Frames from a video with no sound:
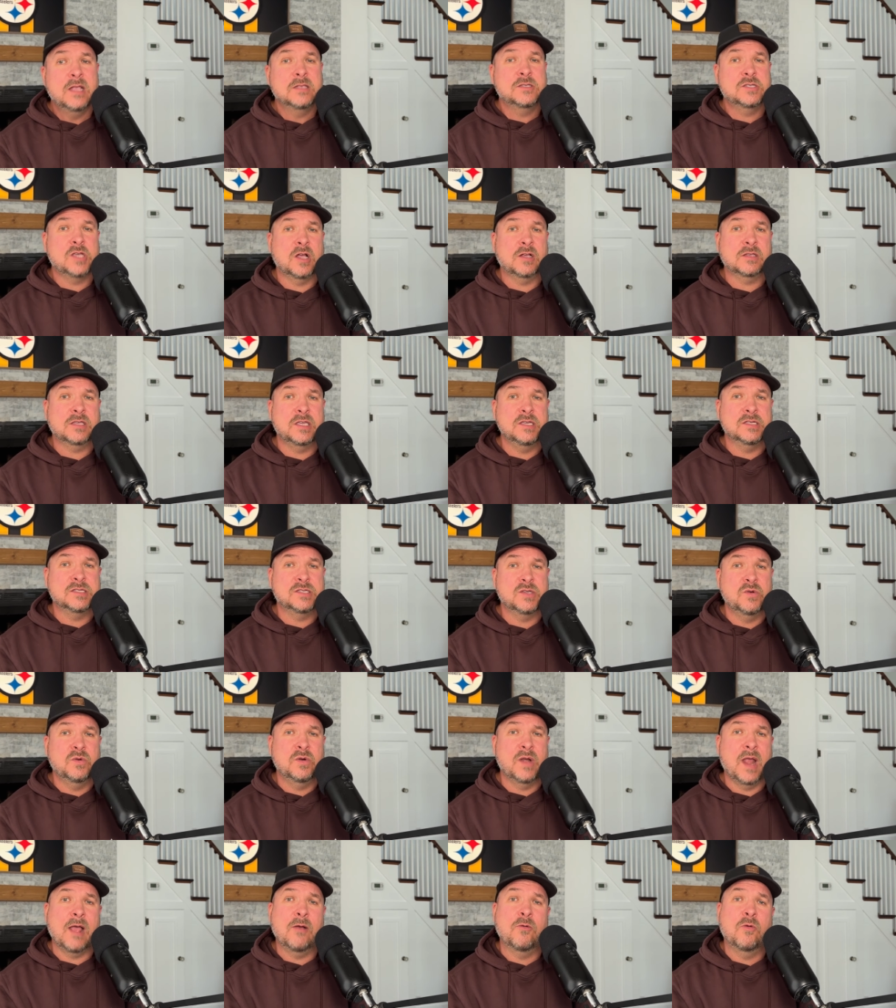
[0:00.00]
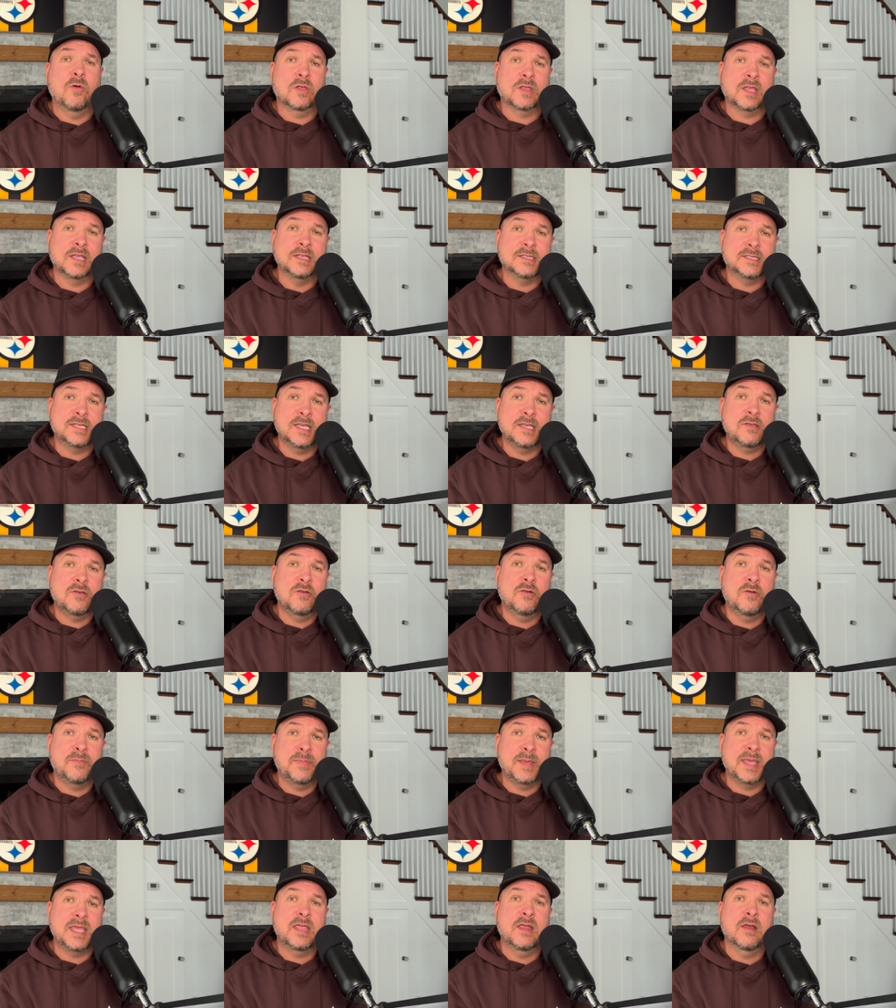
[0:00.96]
Talk to you soon. I will continue to
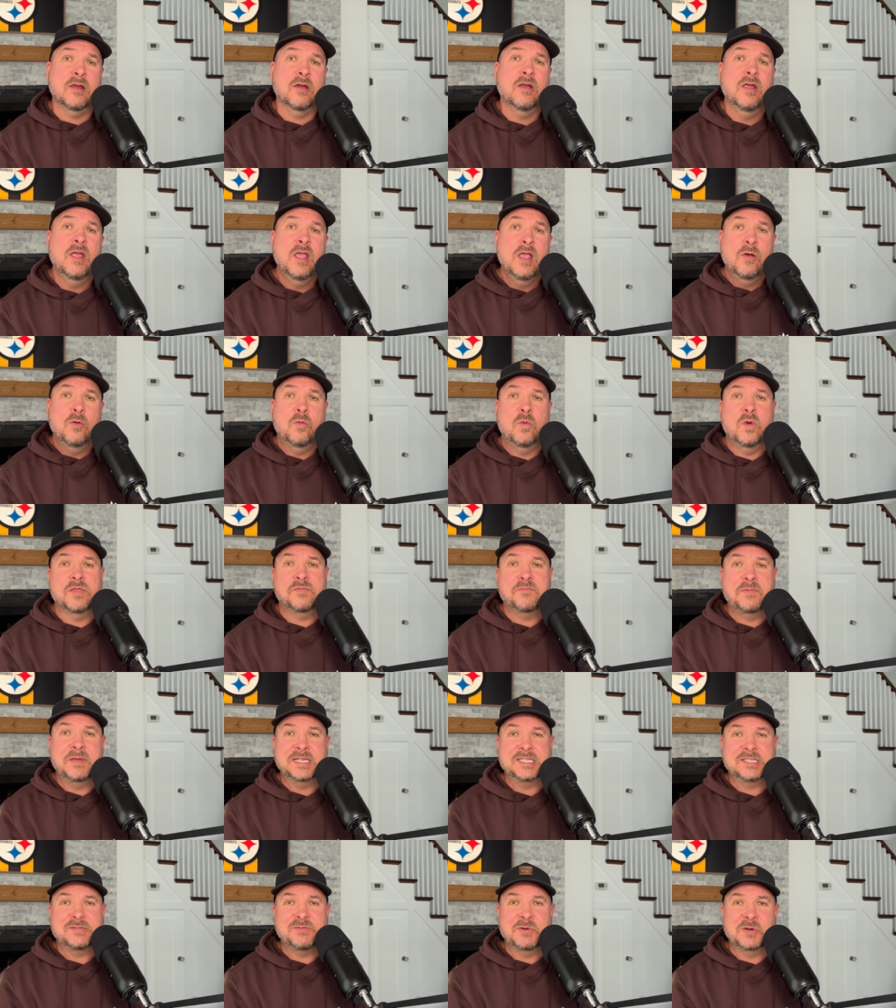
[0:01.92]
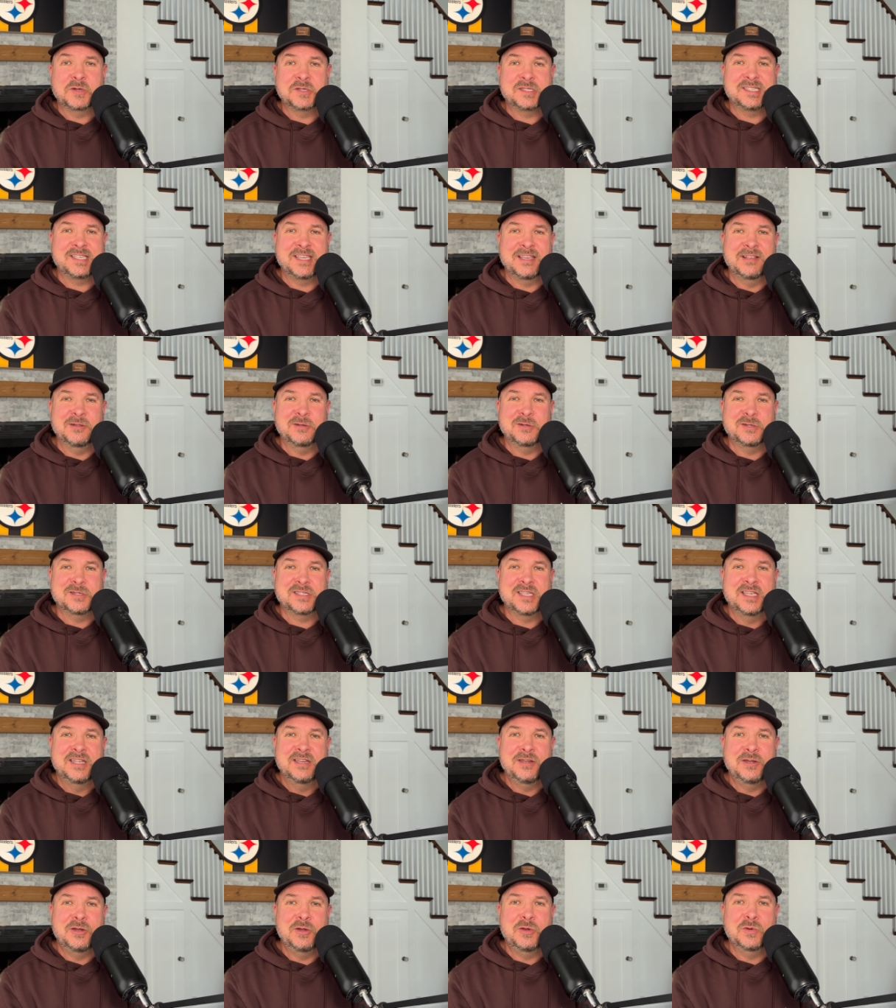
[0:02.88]
be here with Pittsburgh Steelers
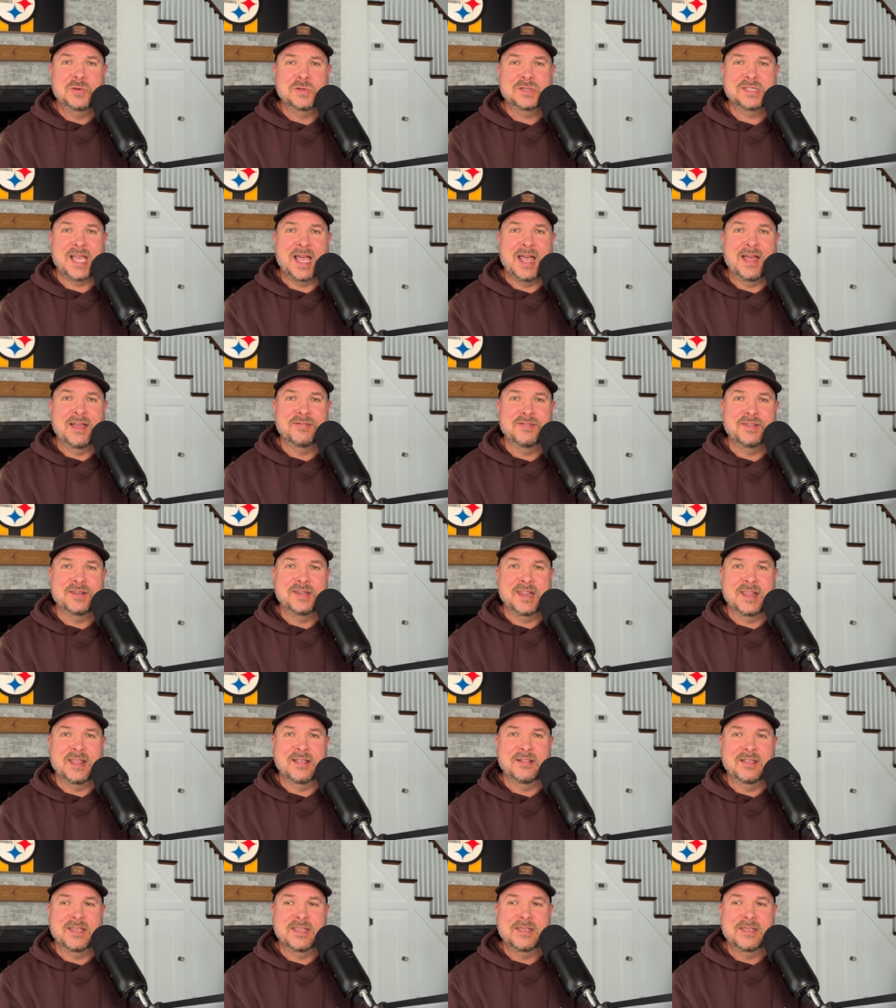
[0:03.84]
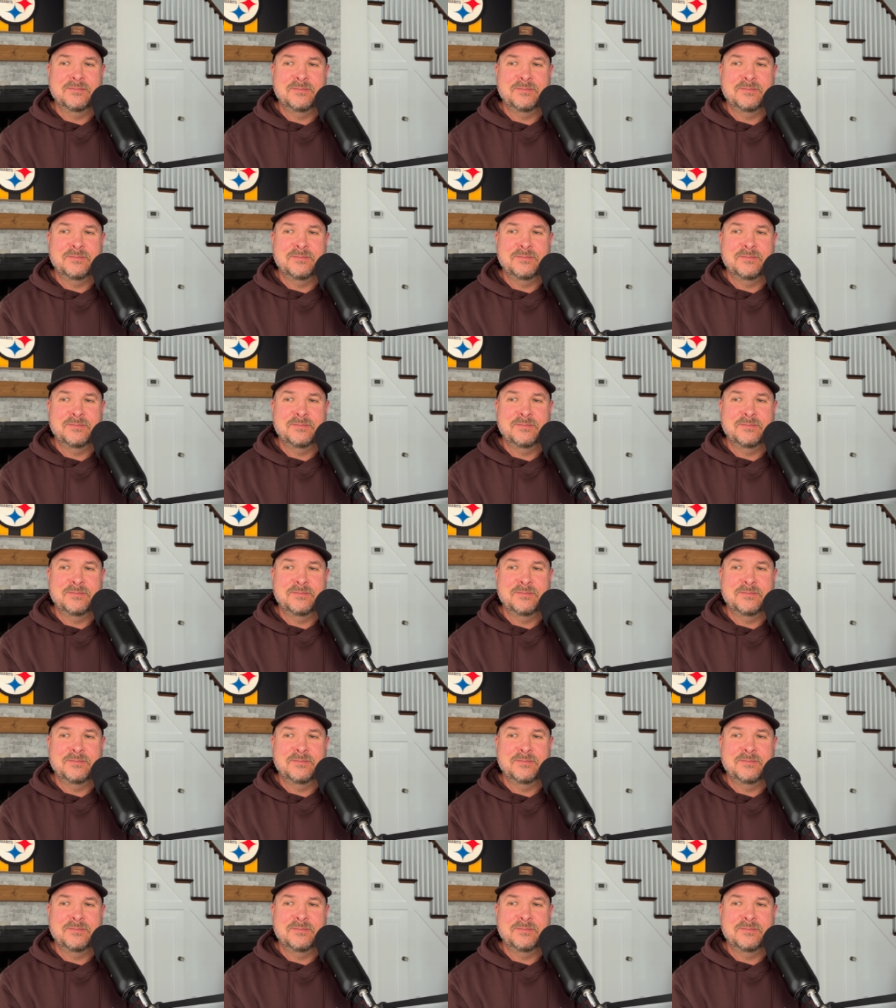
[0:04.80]
news on the daily.